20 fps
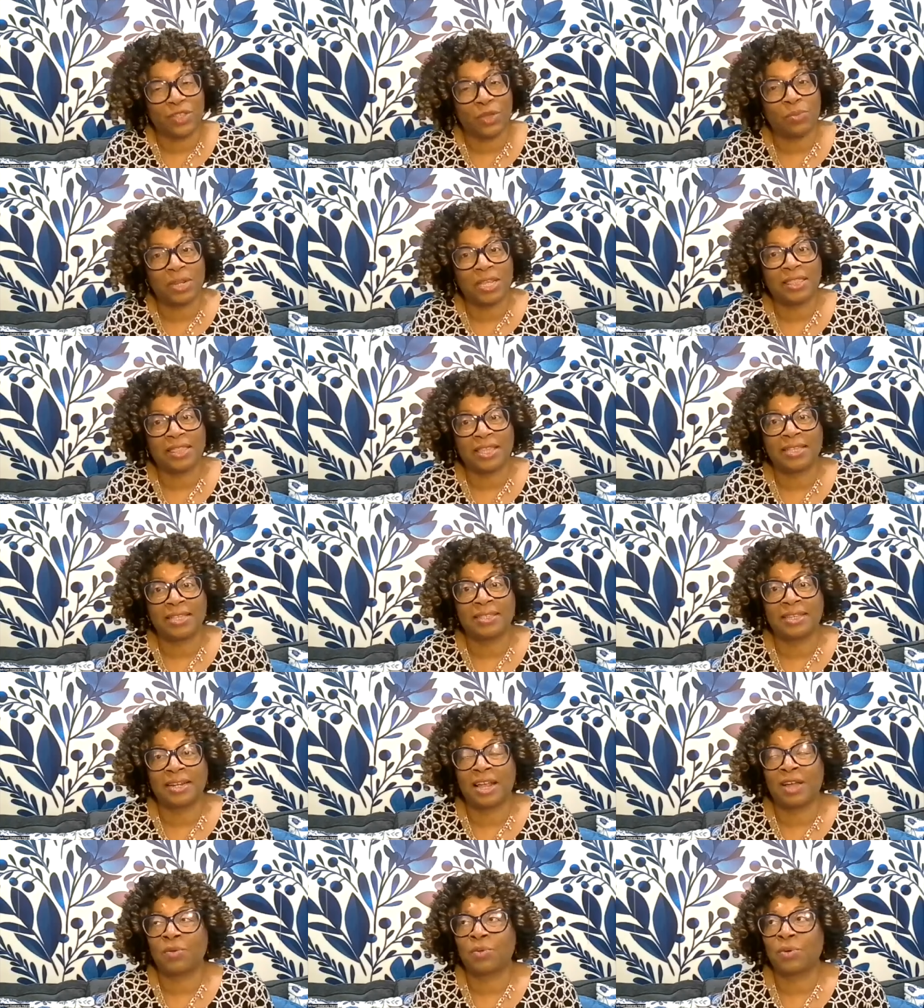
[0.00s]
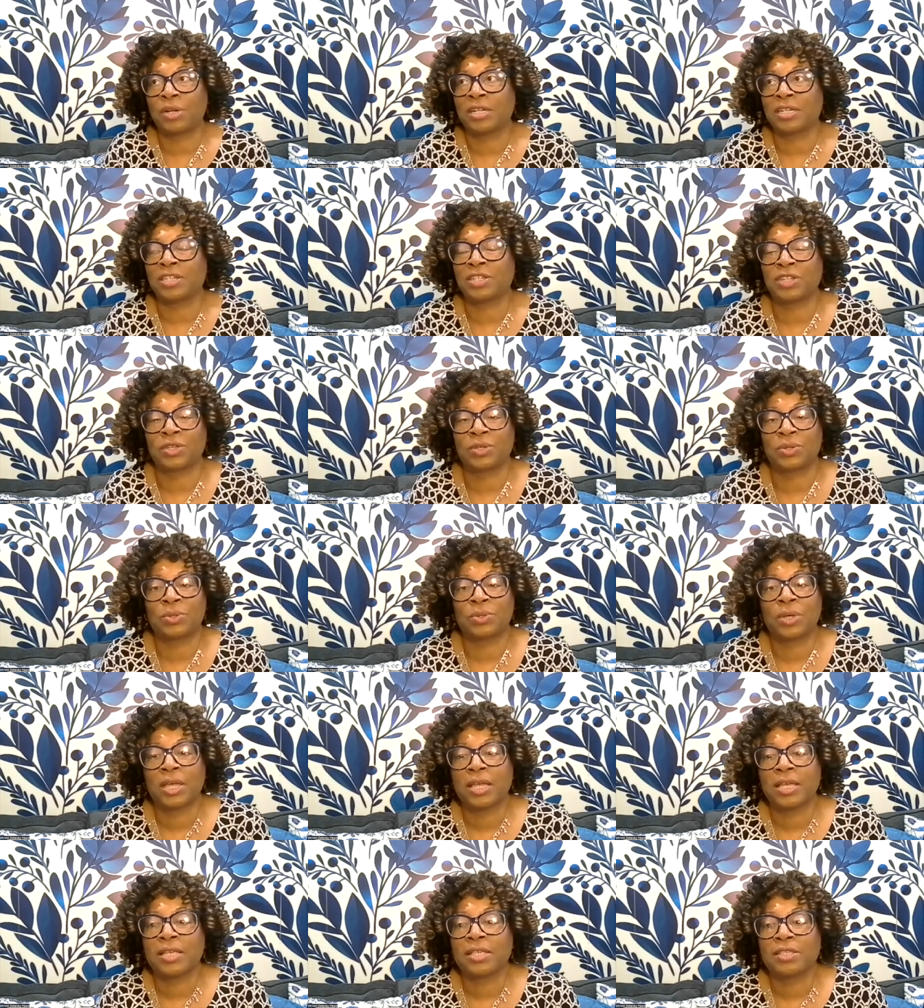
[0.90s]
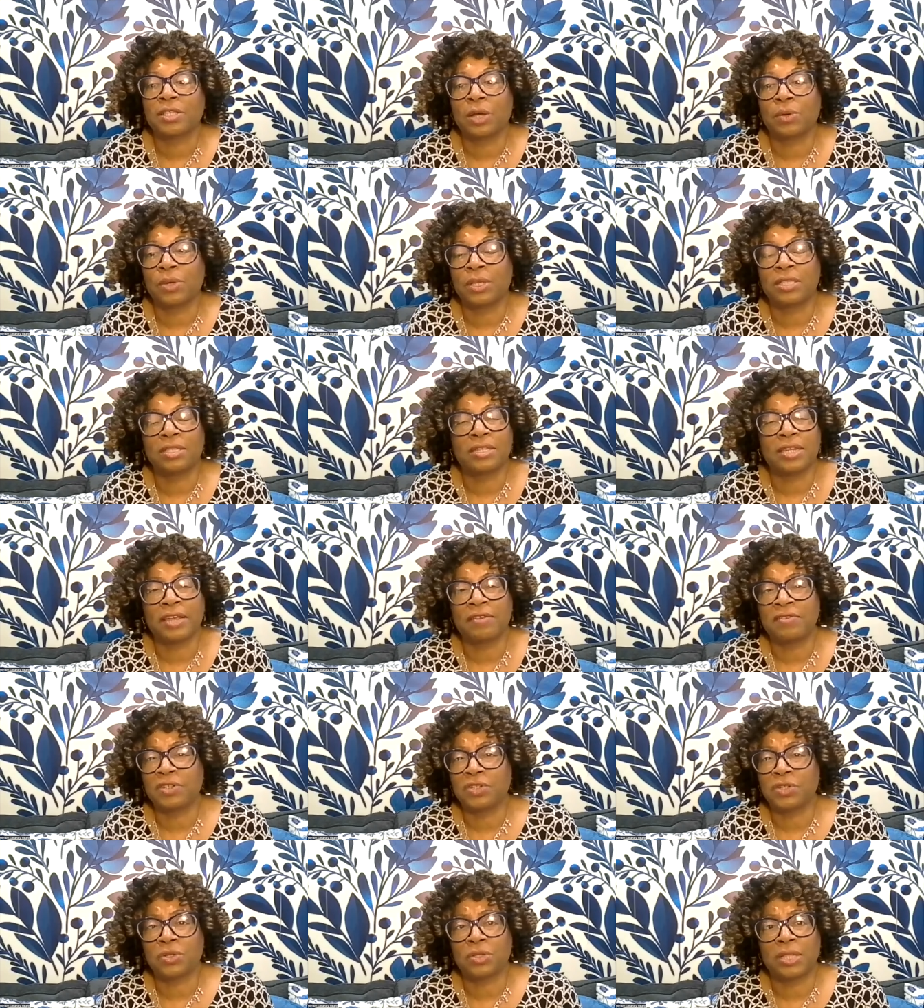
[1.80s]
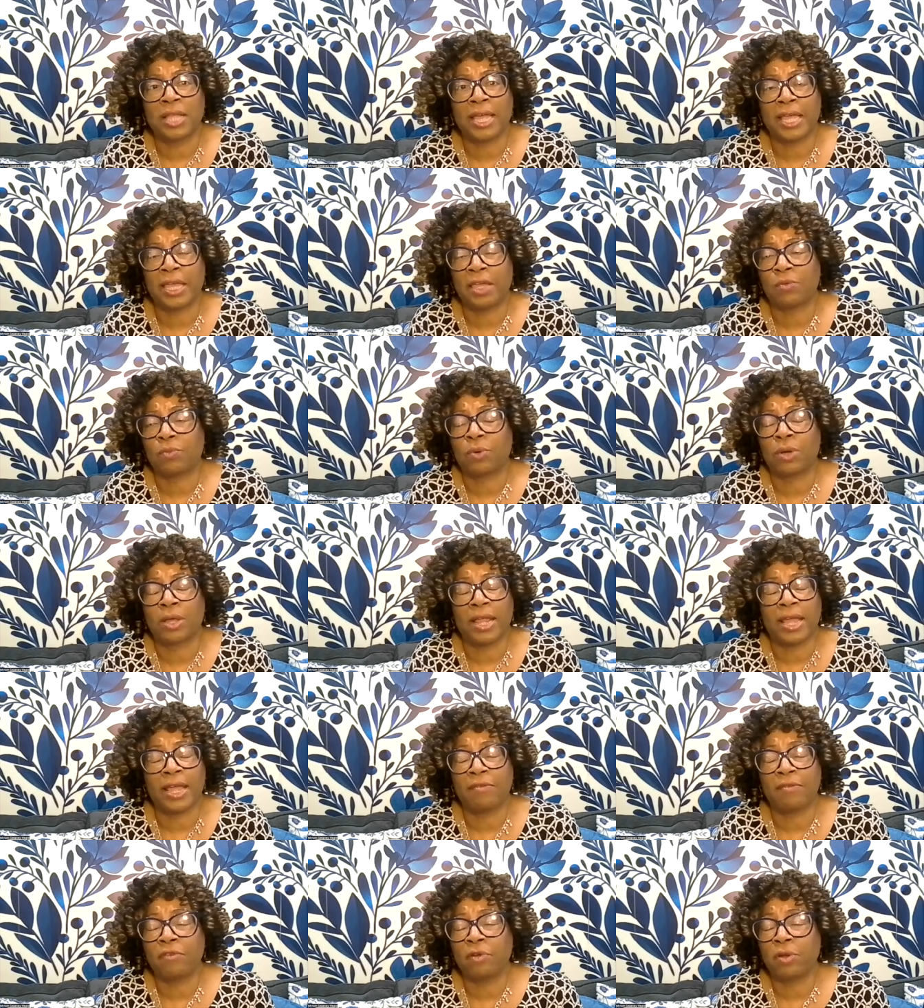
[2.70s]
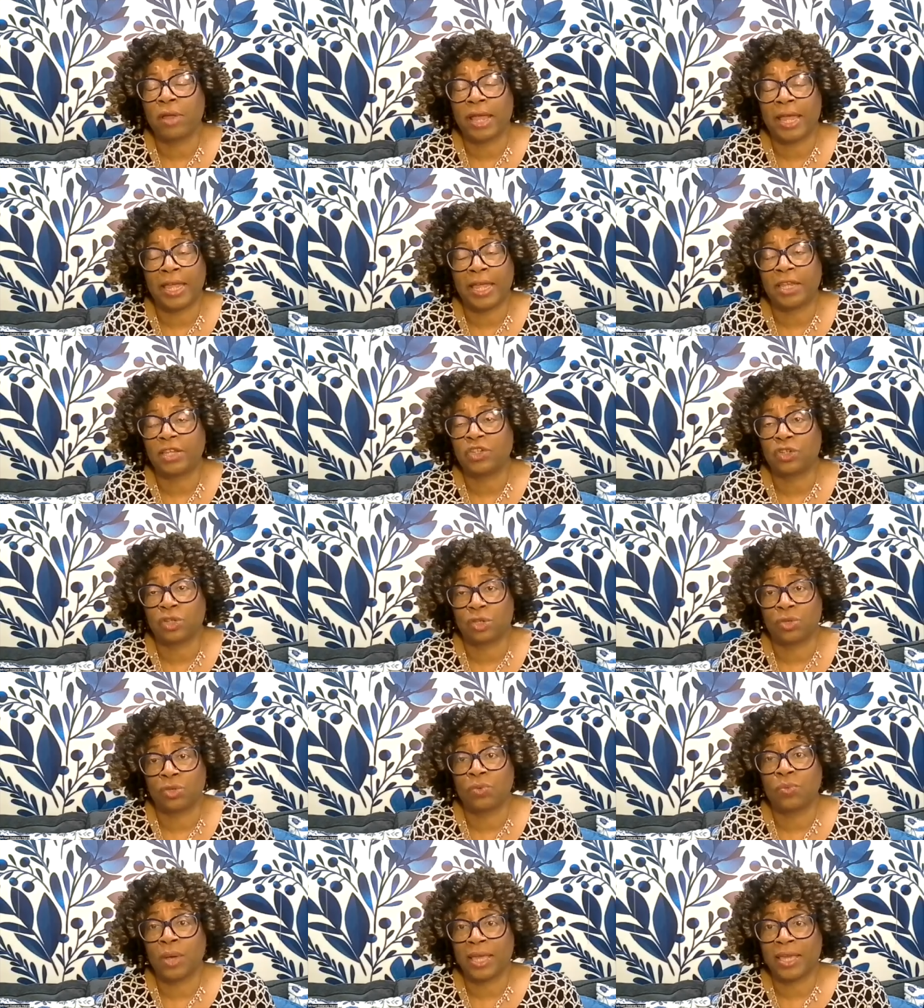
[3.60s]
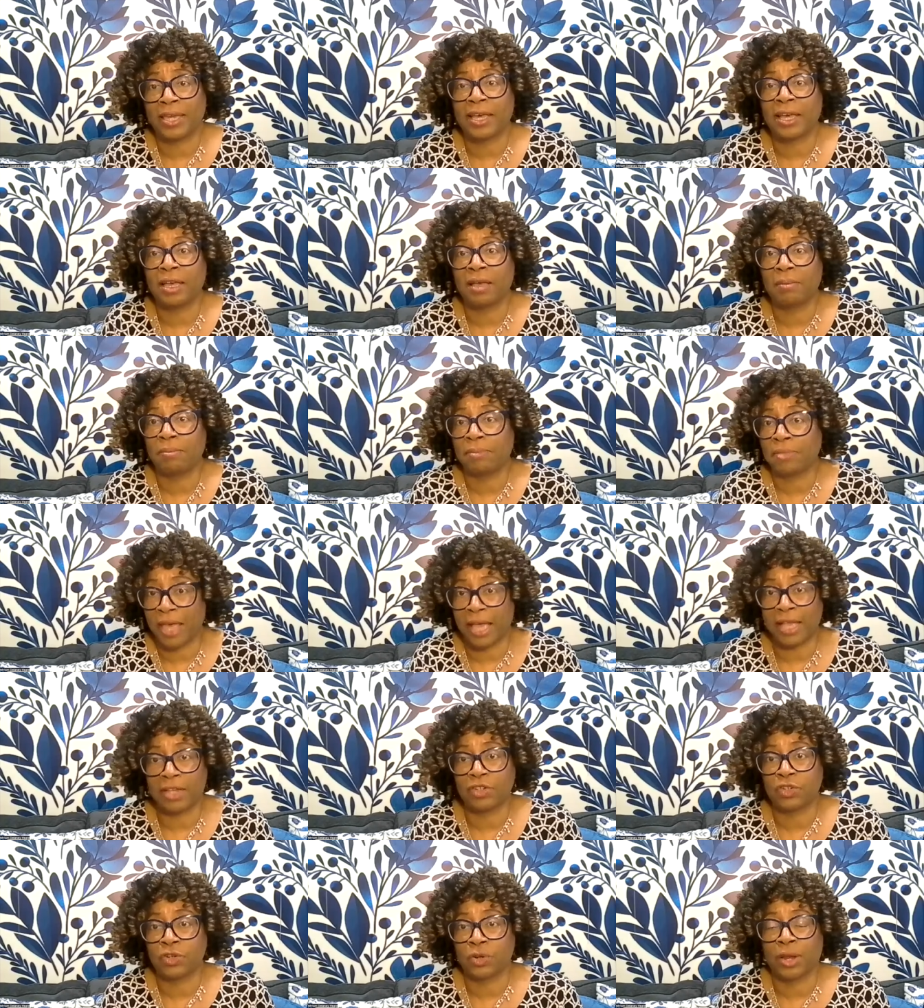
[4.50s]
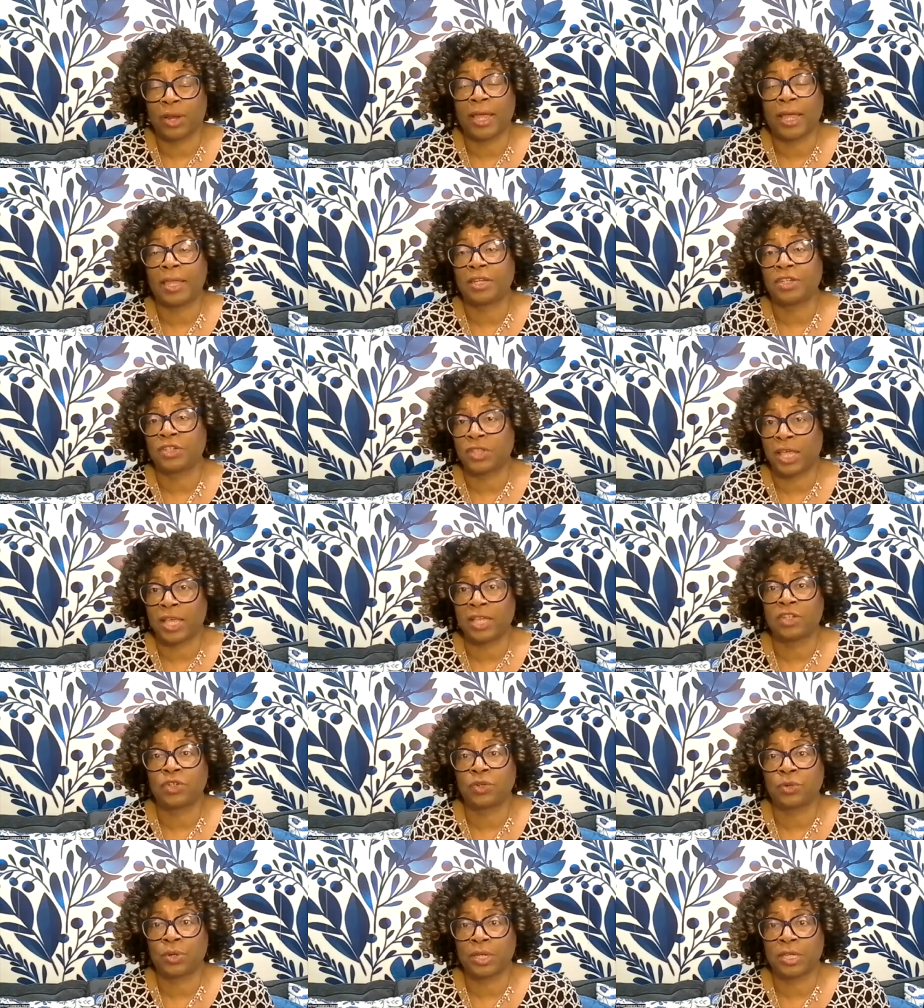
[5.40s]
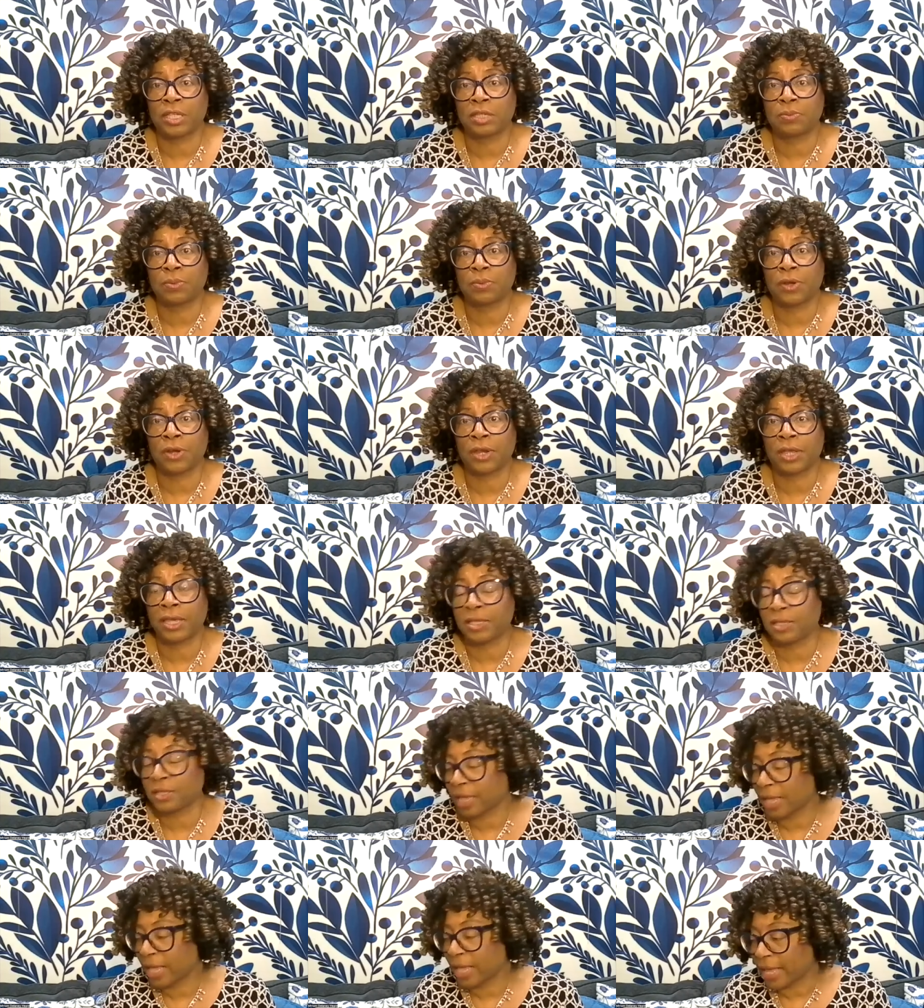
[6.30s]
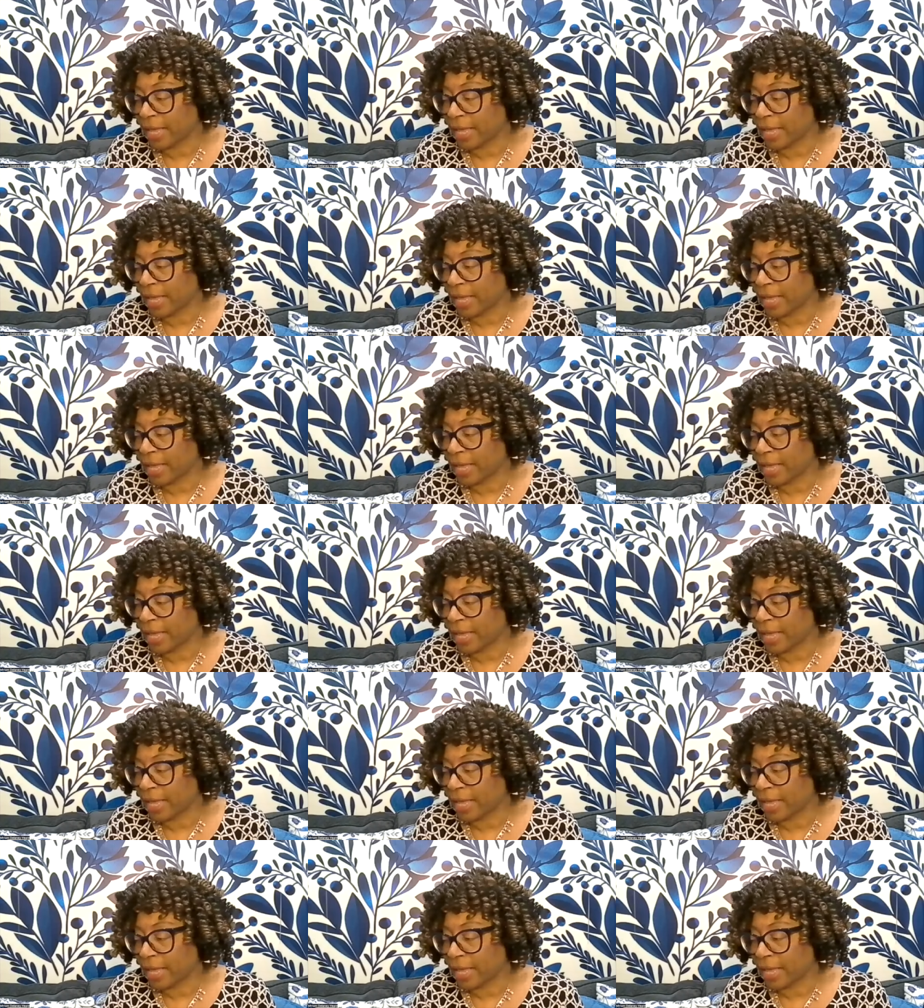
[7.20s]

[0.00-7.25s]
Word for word: So many things that I want to do. So it's never too late. Whatever age you wake up, that's your age, that's your experience.